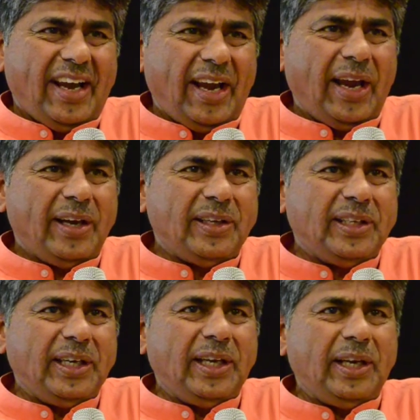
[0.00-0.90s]
And
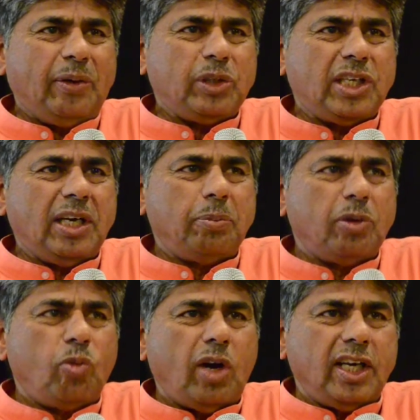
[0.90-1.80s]
the question number
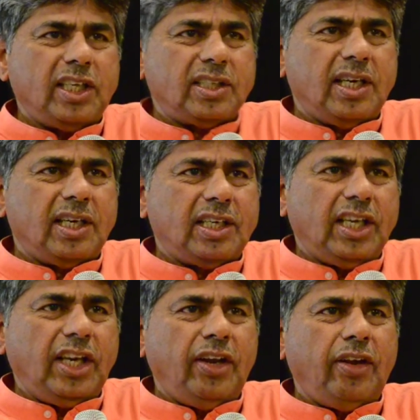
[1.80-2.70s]
one is that
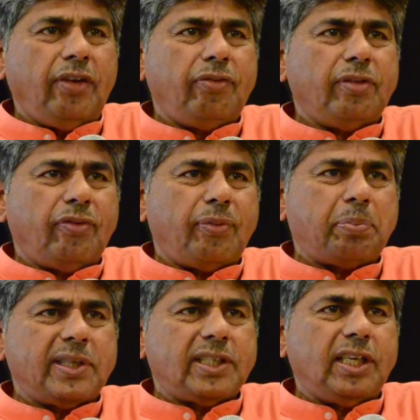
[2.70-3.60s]
if
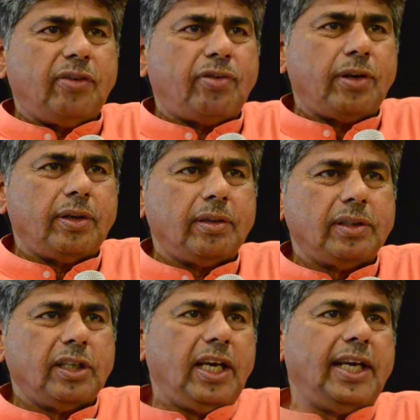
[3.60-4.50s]
the person in front,
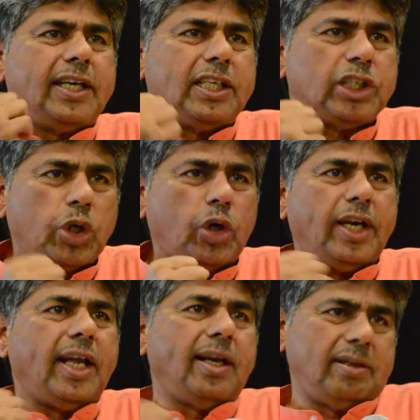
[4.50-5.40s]
the leader, is shot
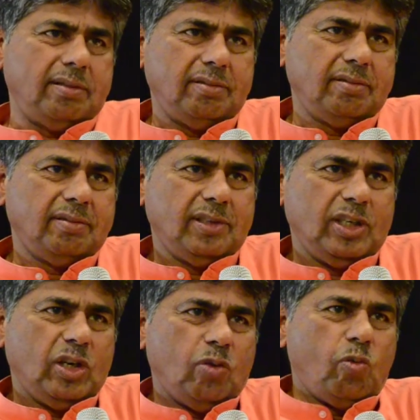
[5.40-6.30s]
dead,
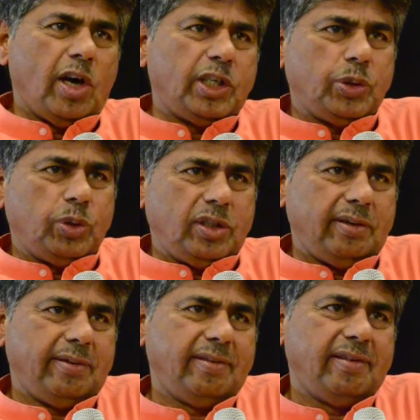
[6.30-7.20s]
what should
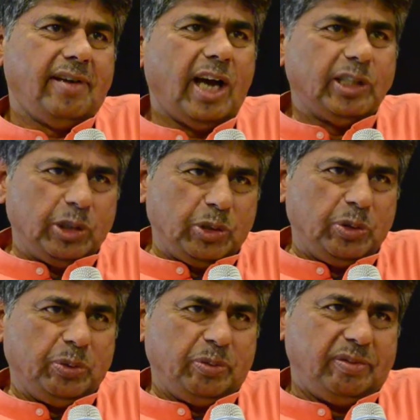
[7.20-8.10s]
others
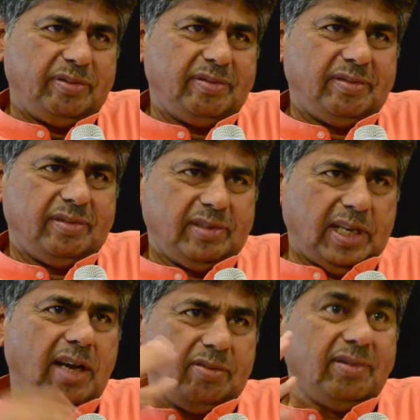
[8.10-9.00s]
do? They
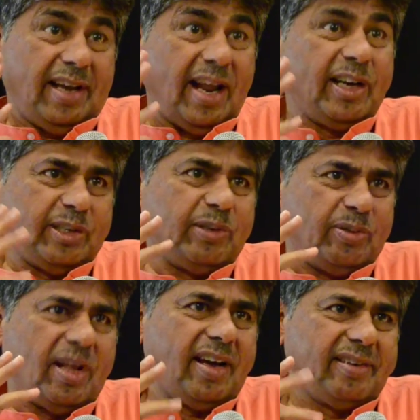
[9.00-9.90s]
have an answer to
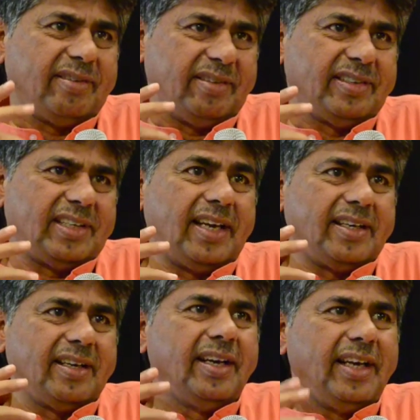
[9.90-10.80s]
that. It's
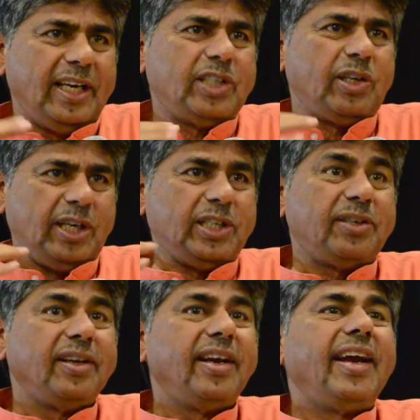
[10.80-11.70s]
like,
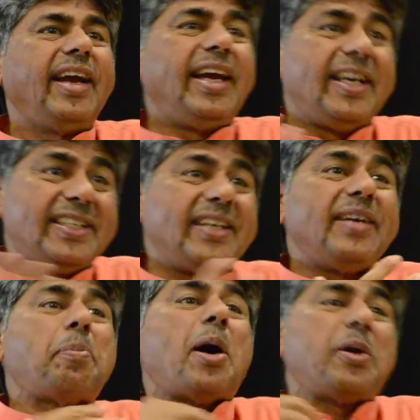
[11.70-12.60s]
it's
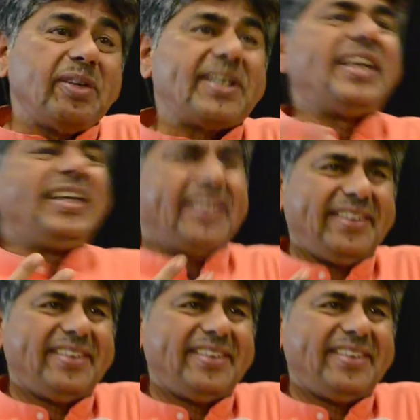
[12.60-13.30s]
part of the training.